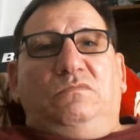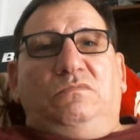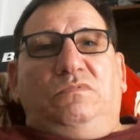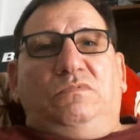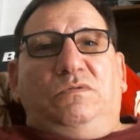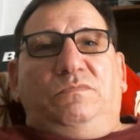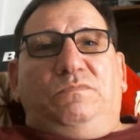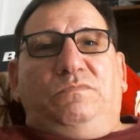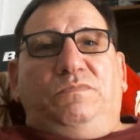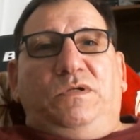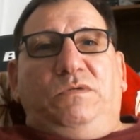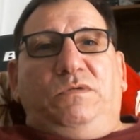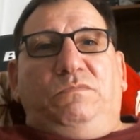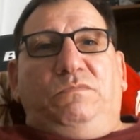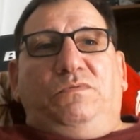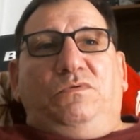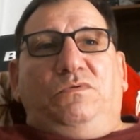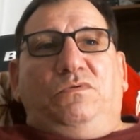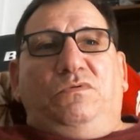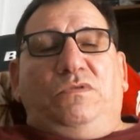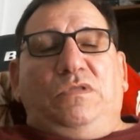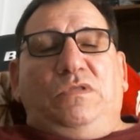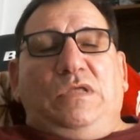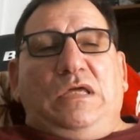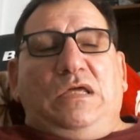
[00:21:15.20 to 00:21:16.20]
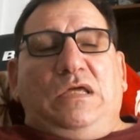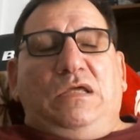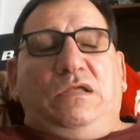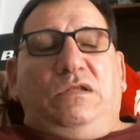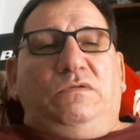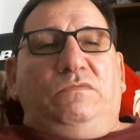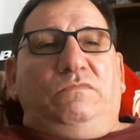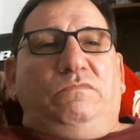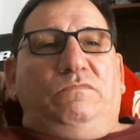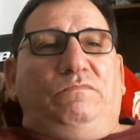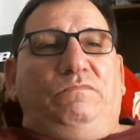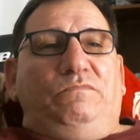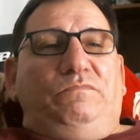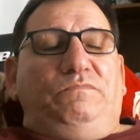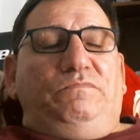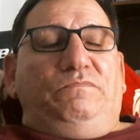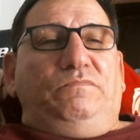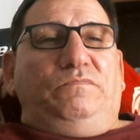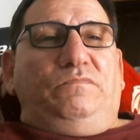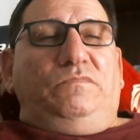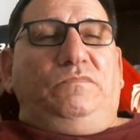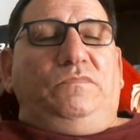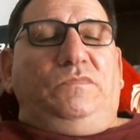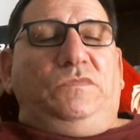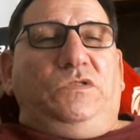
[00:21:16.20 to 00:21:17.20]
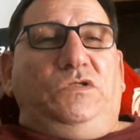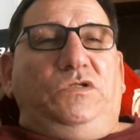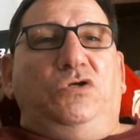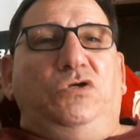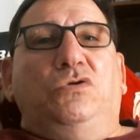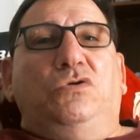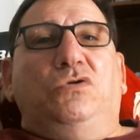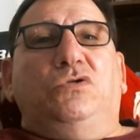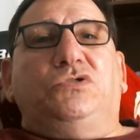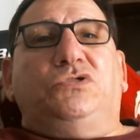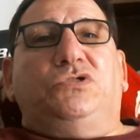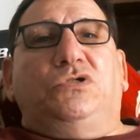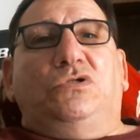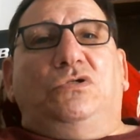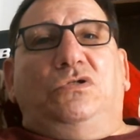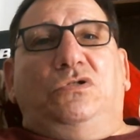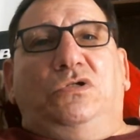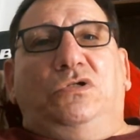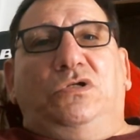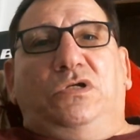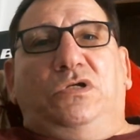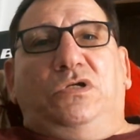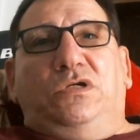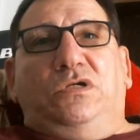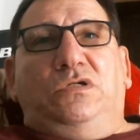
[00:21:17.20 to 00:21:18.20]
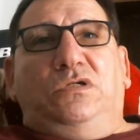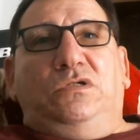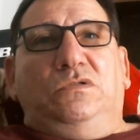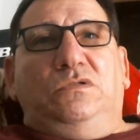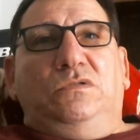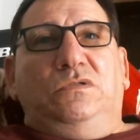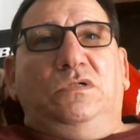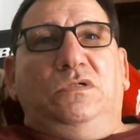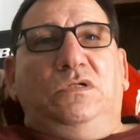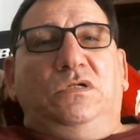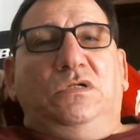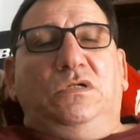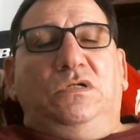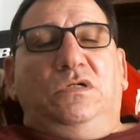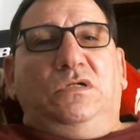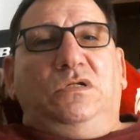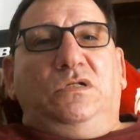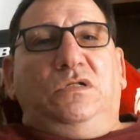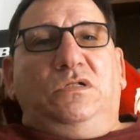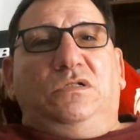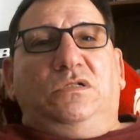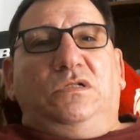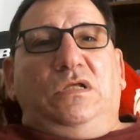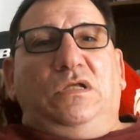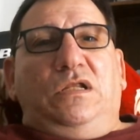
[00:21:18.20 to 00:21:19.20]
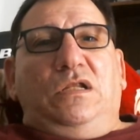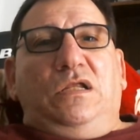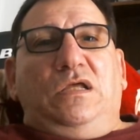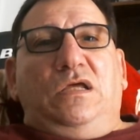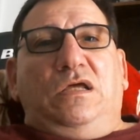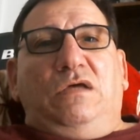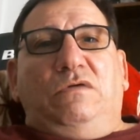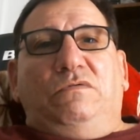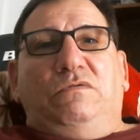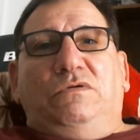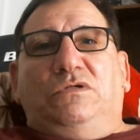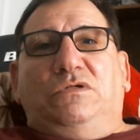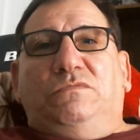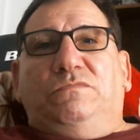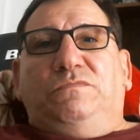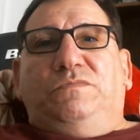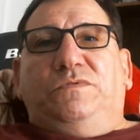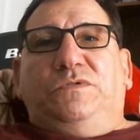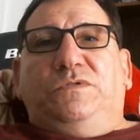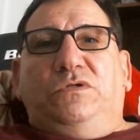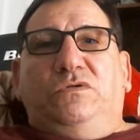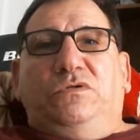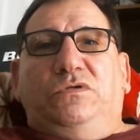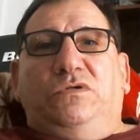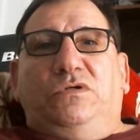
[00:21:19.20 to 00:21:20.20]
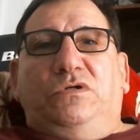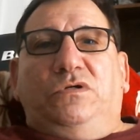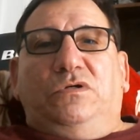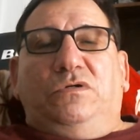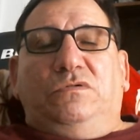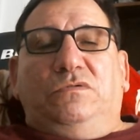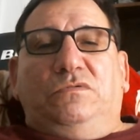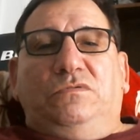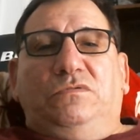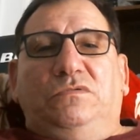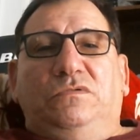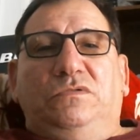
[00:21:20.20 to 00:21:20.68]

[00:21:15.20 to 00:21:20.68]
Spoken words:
But people that usually that have a computer,